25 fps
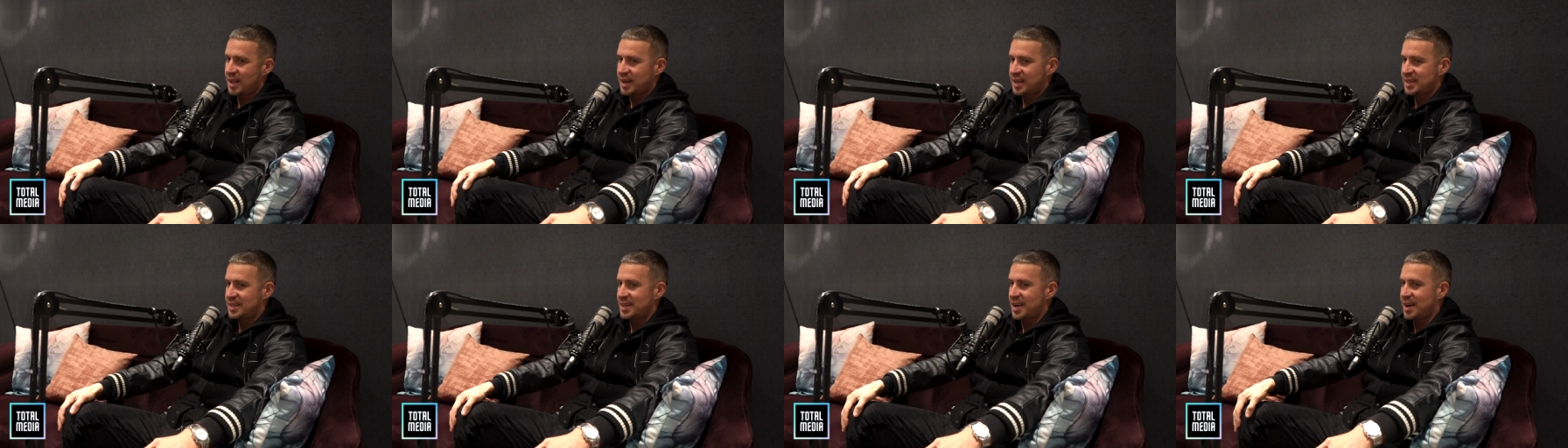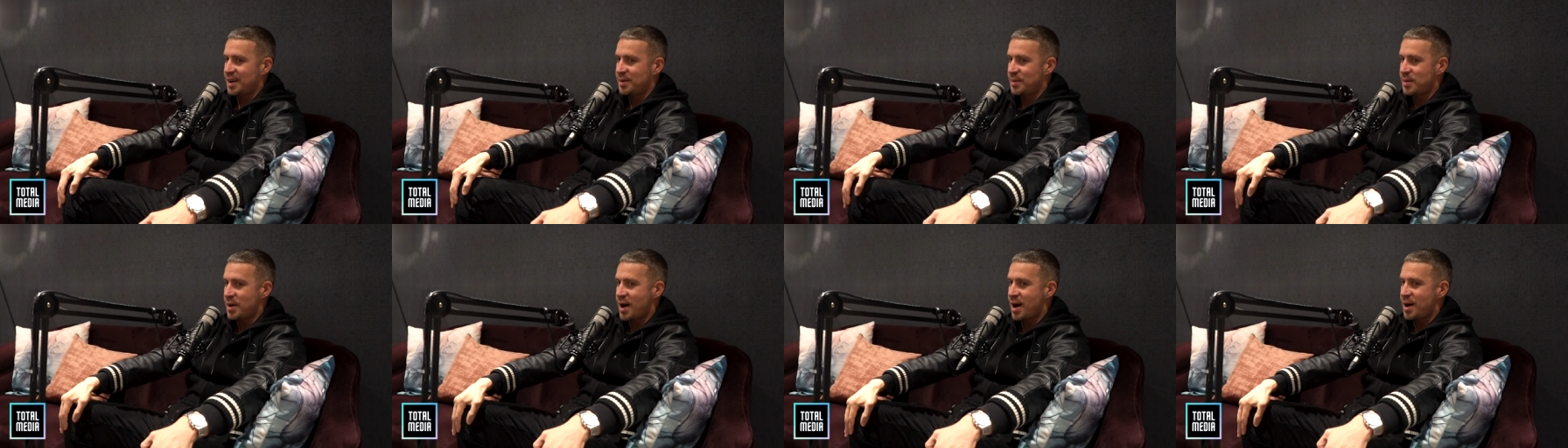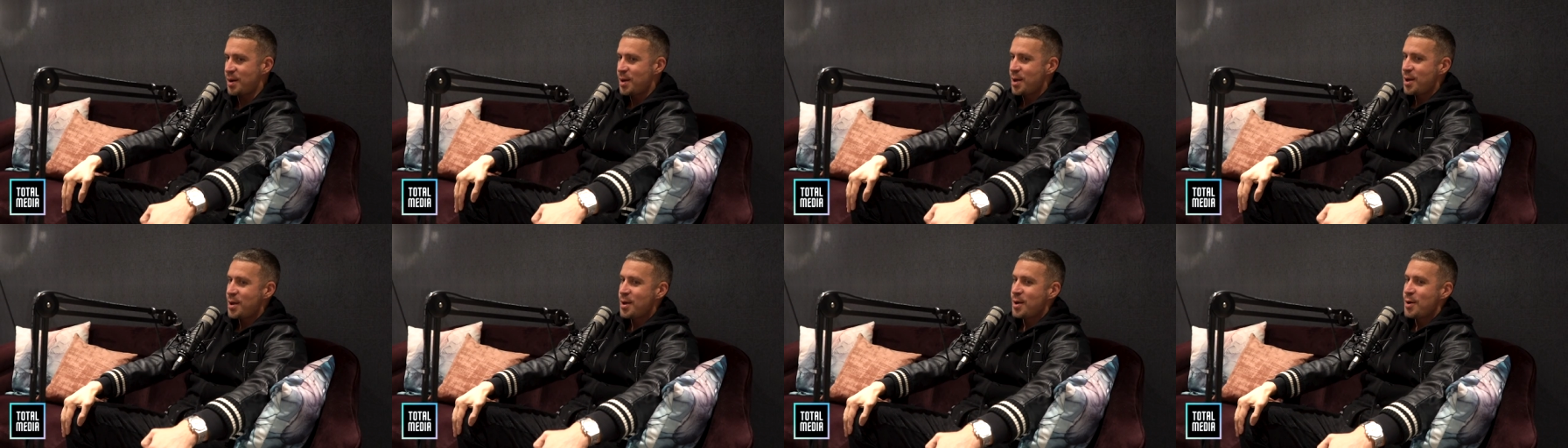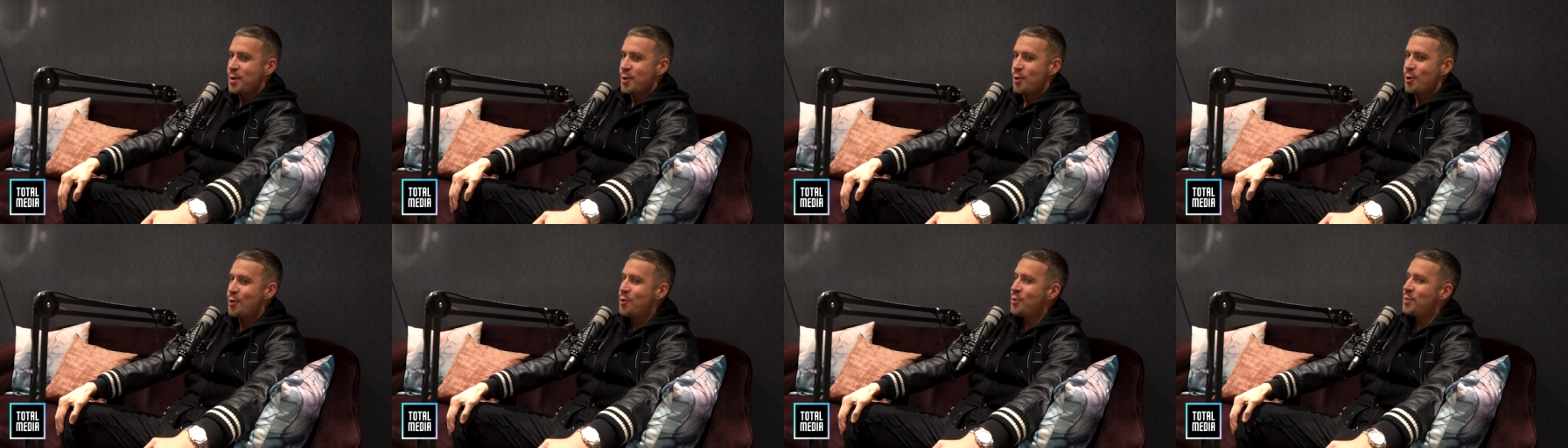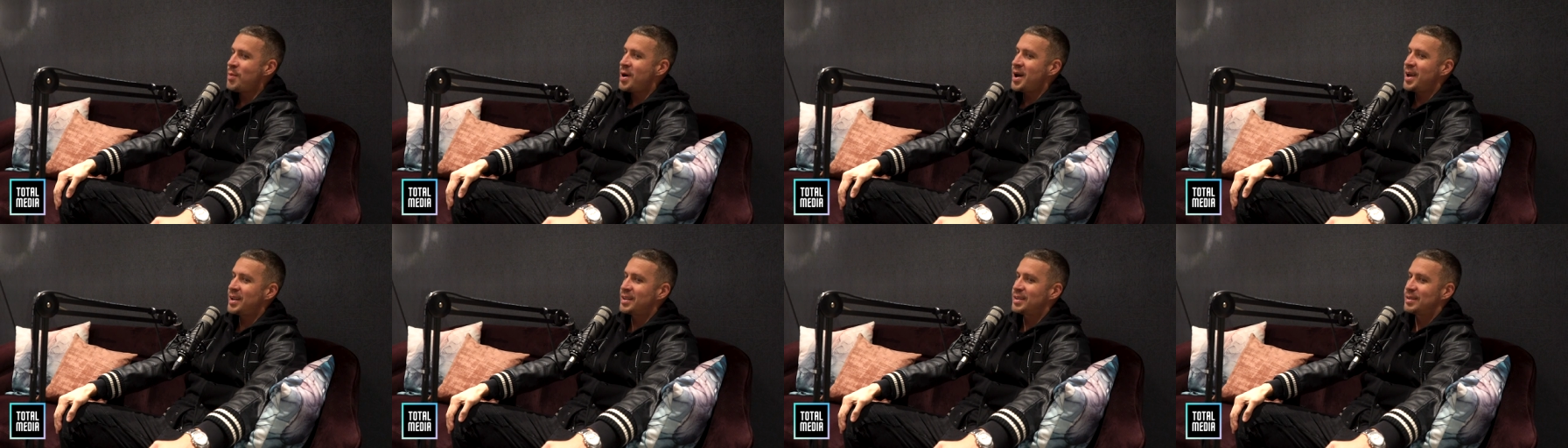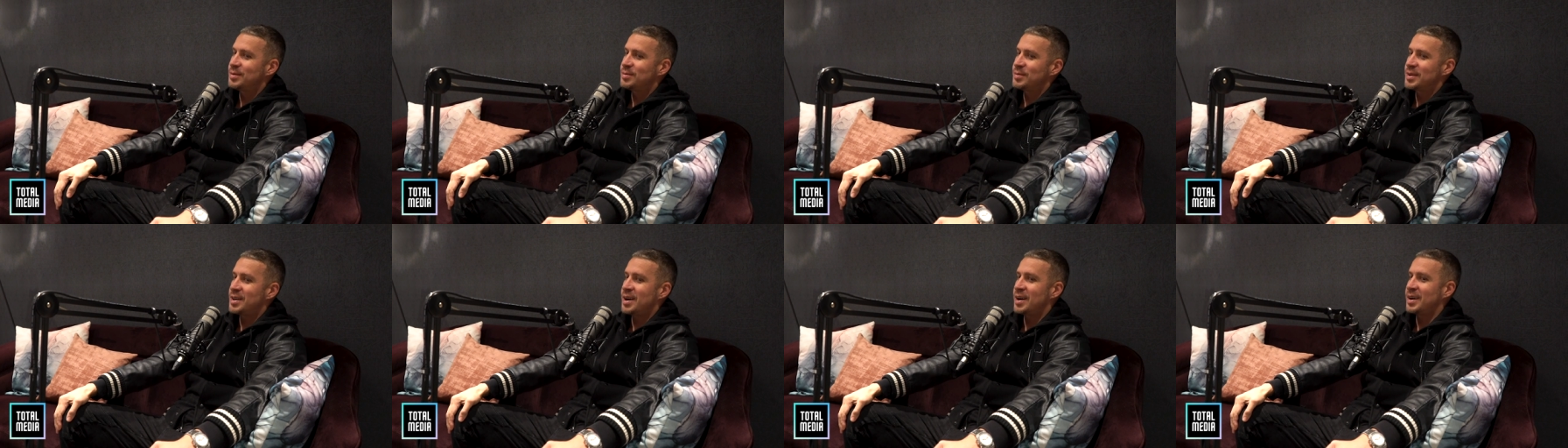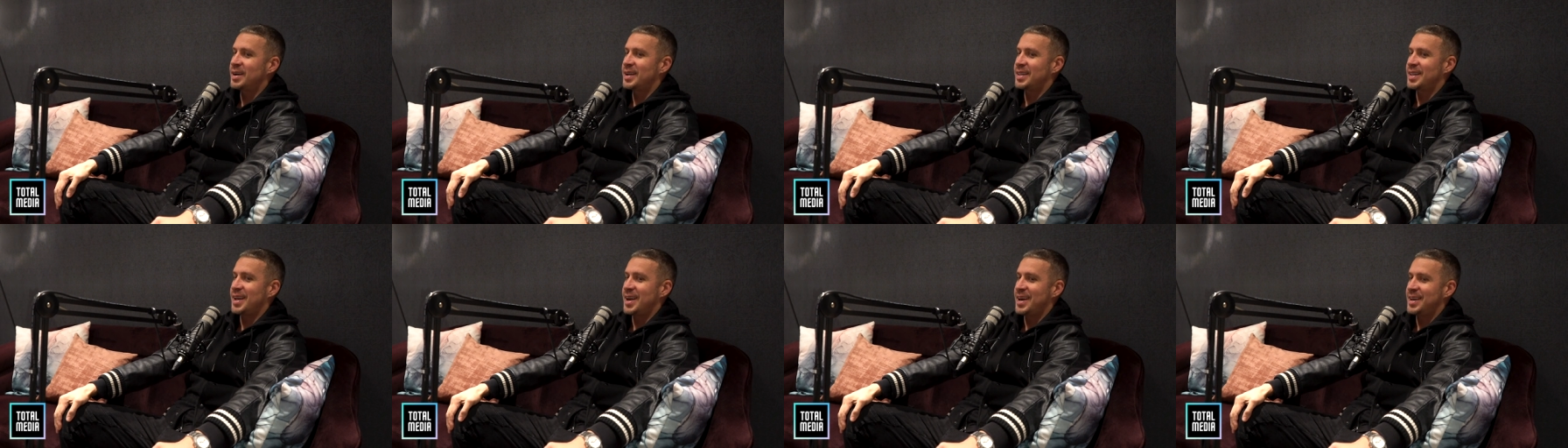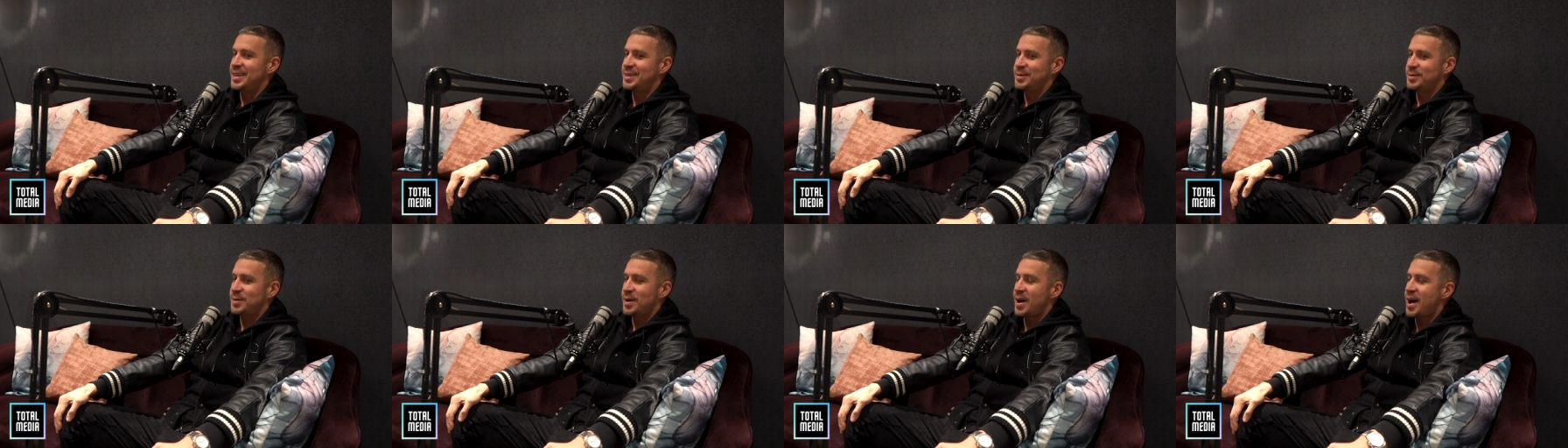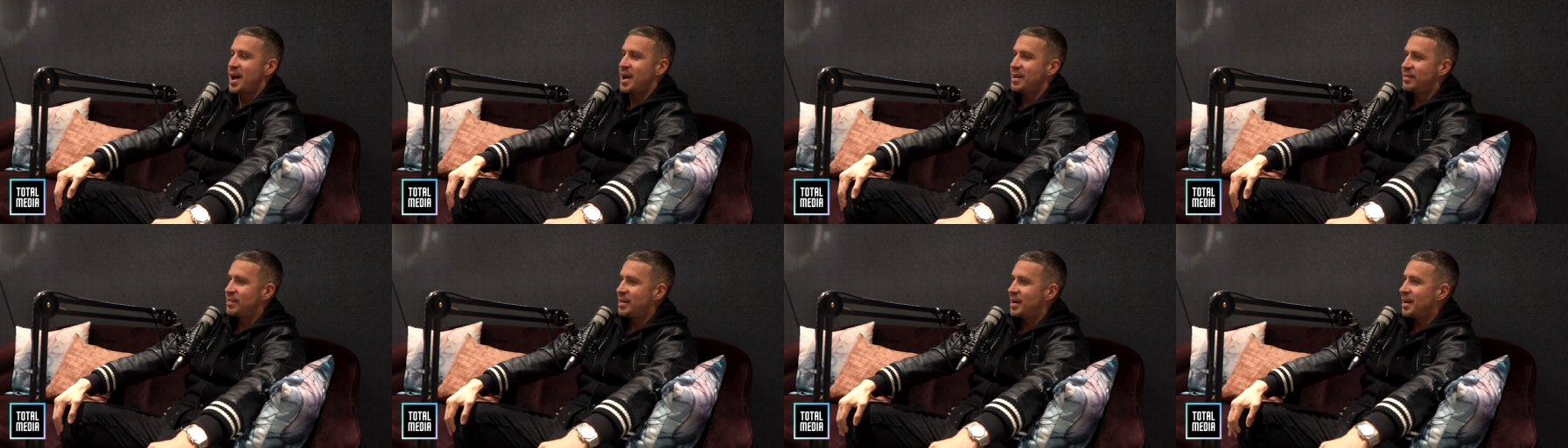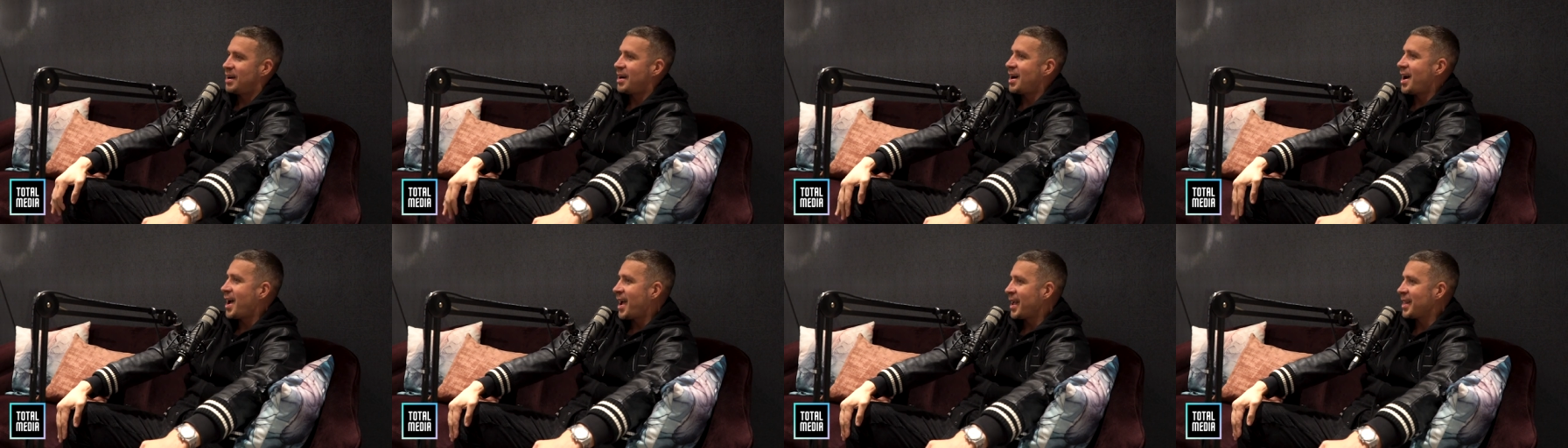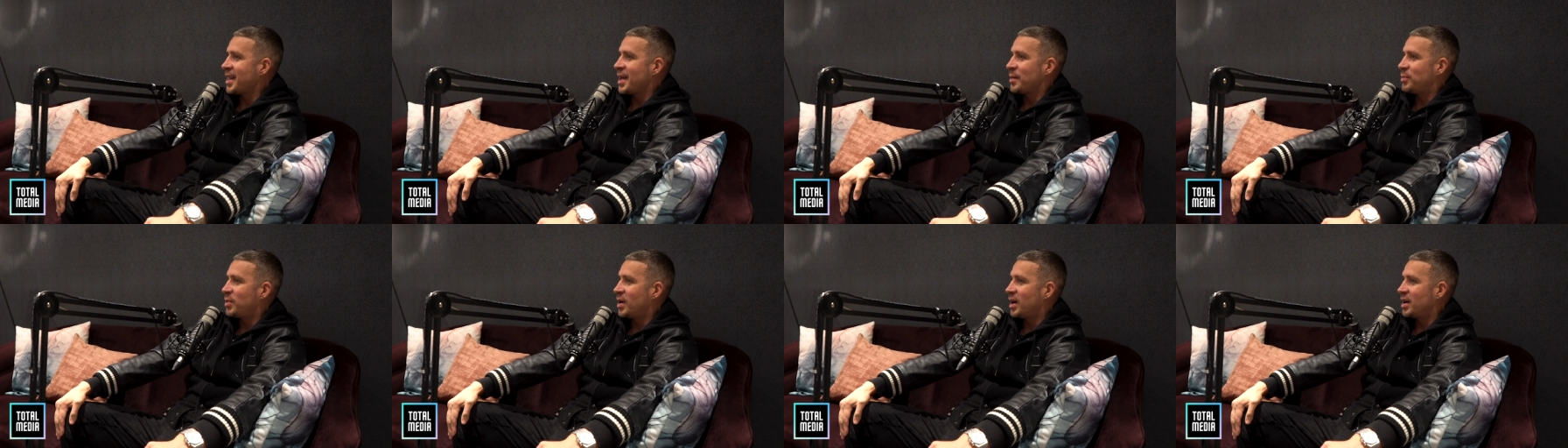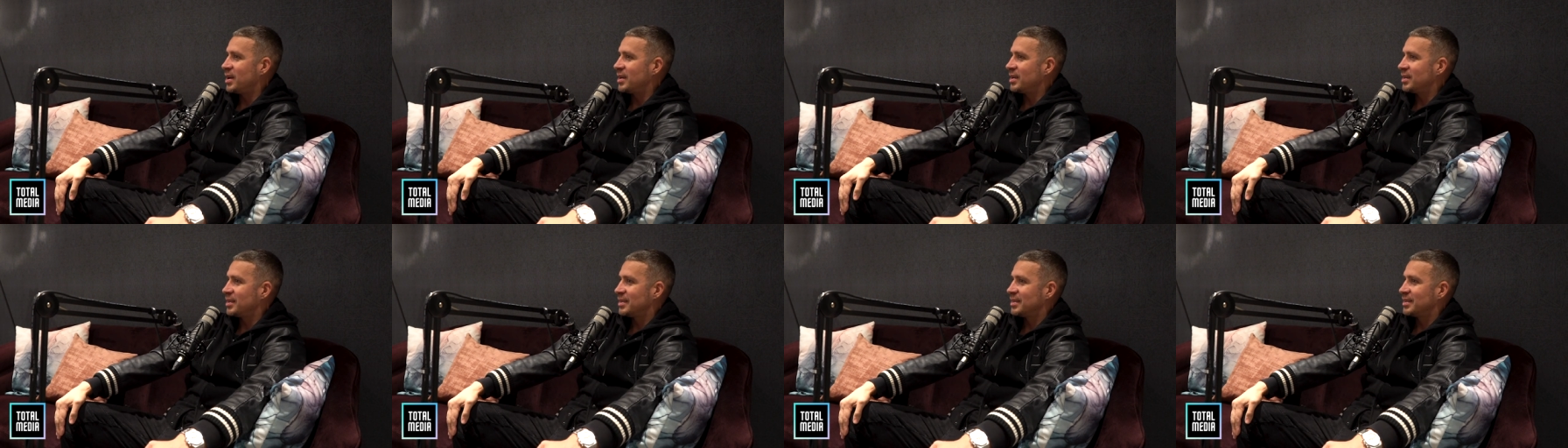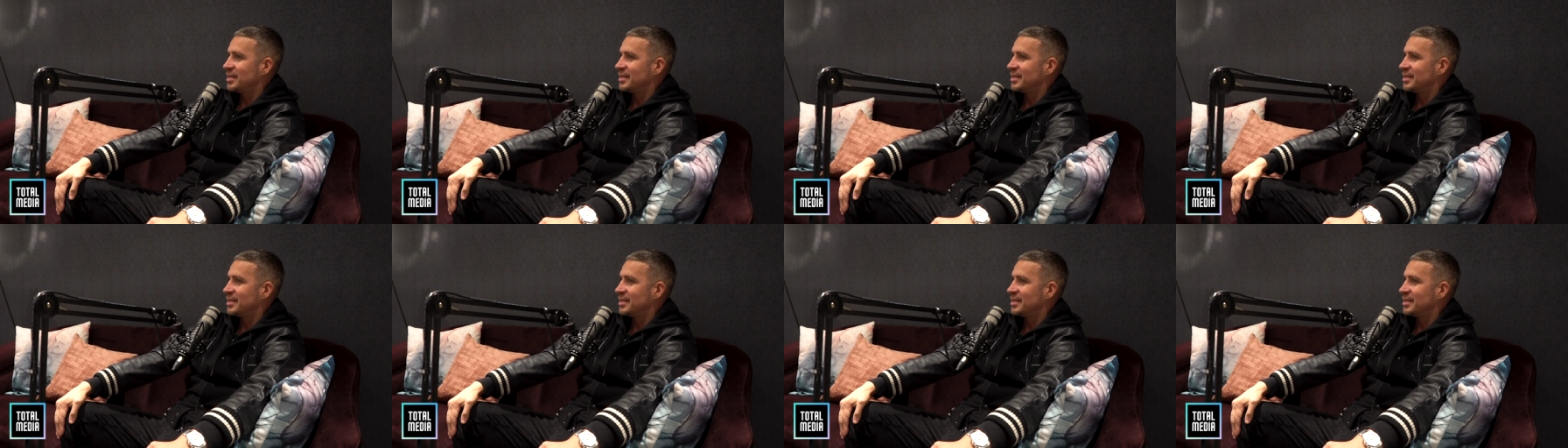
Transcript: Like I said, I, I, all my younger days were either Ayia Napa.